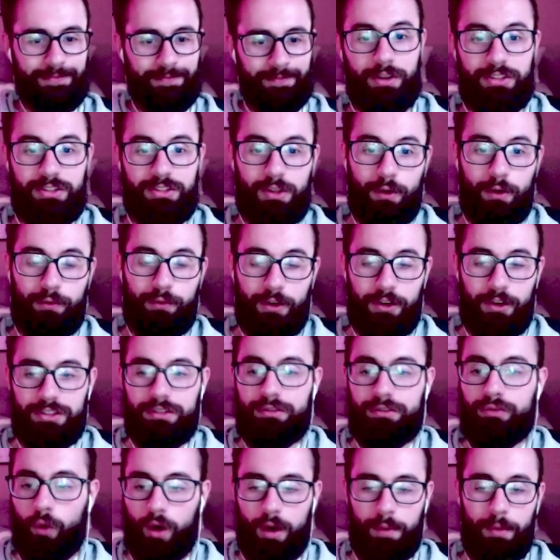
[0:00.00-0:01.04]
So first and
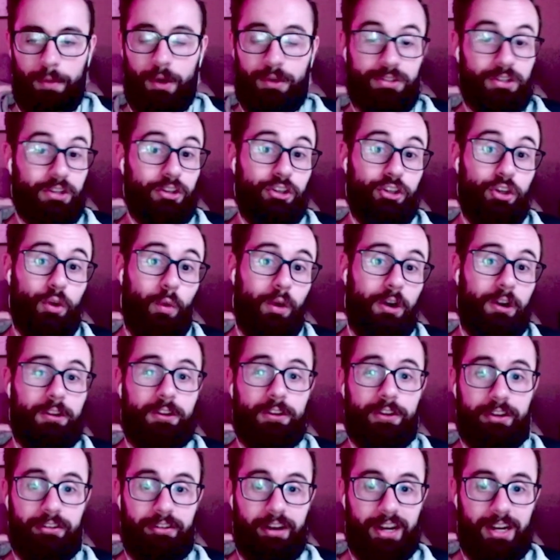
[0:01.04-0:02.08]
foremost, you want to learn
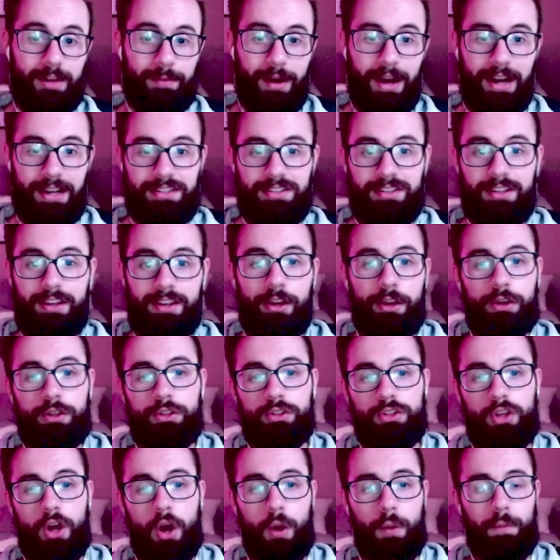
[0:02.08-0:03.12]
to randomize.
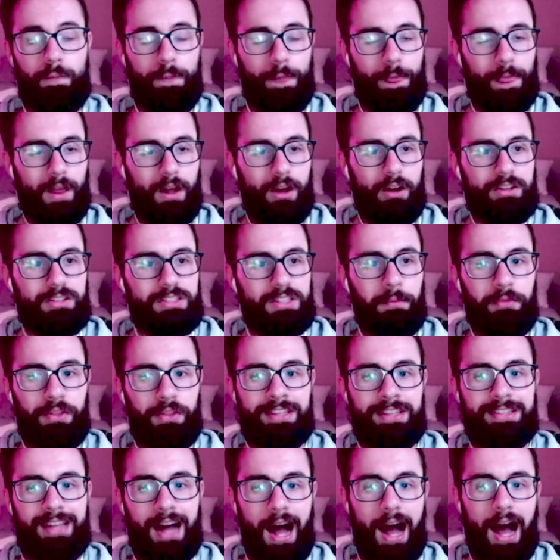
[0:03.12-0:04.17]
So some
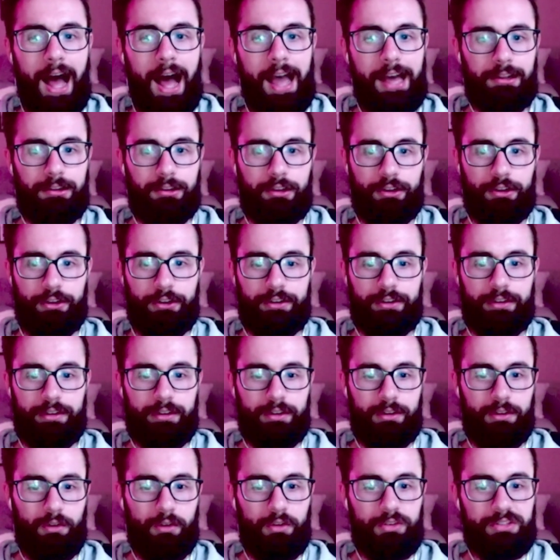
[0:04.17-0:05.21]
things that I learned,
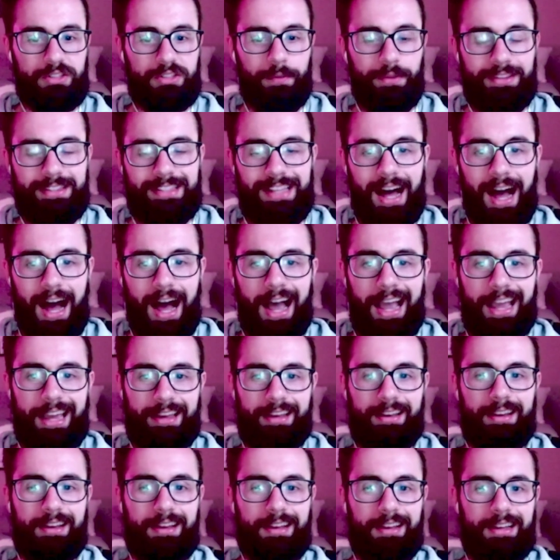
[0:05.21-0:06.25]
or some things that I
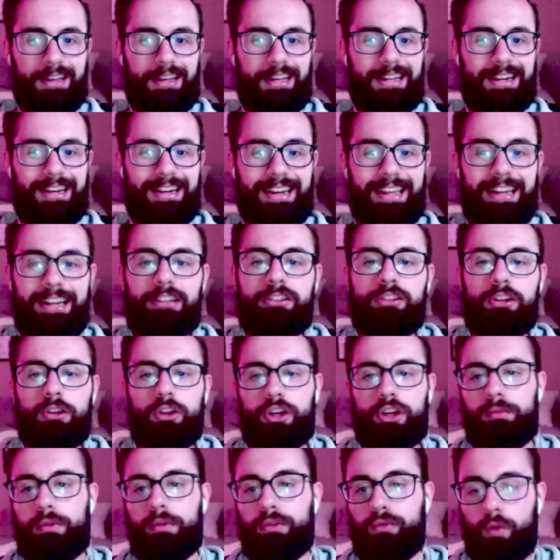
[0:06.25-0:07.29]
needed to
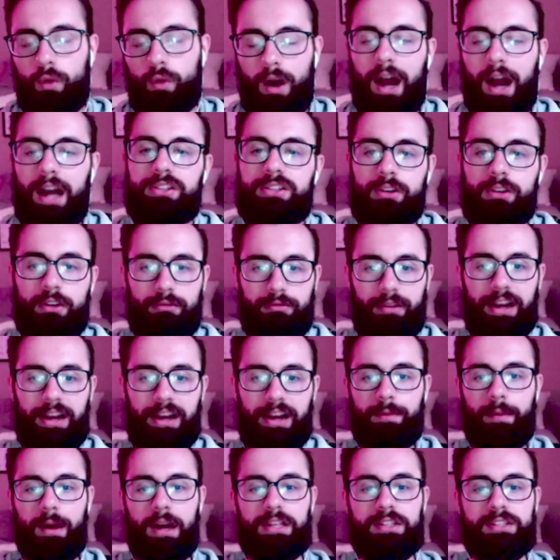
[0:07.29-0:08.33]
learn before I started
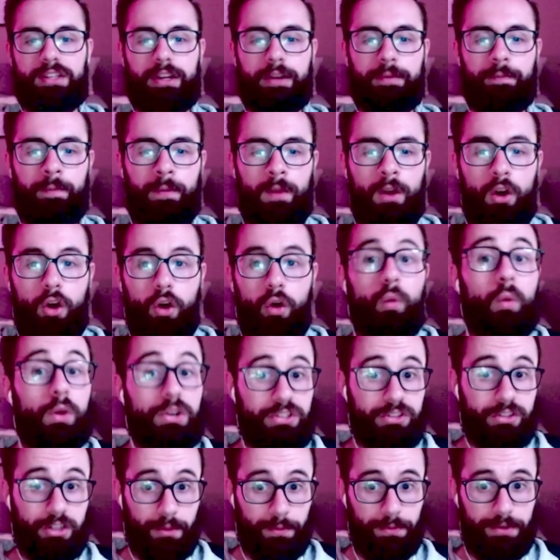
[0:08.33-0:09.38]
randomizing, was
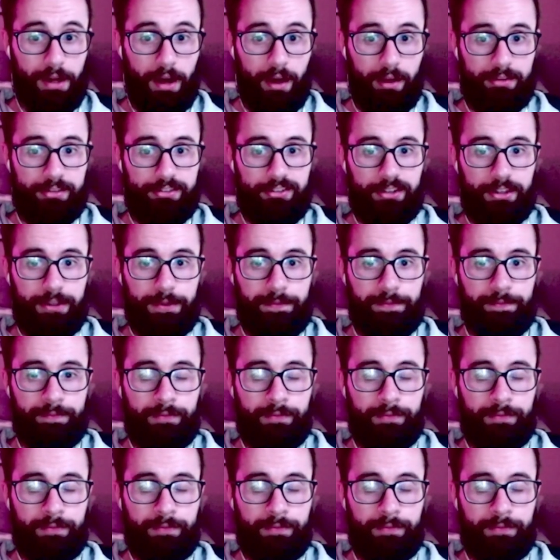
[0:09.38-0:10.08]
terminology.